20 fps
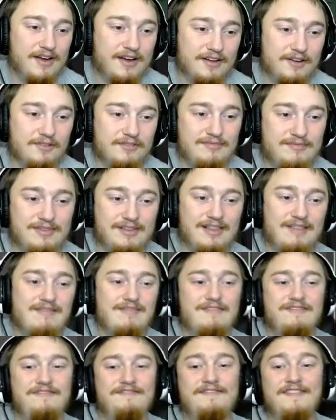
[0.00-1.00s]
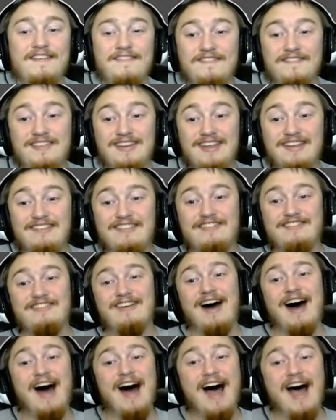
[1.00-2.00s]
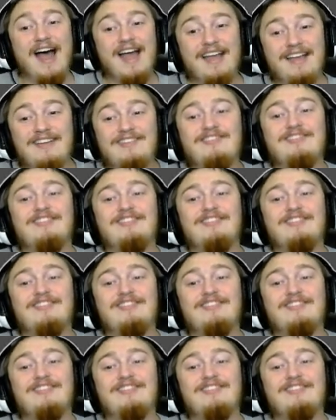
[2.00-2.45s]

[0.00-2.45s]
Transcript: It goes up to level 55?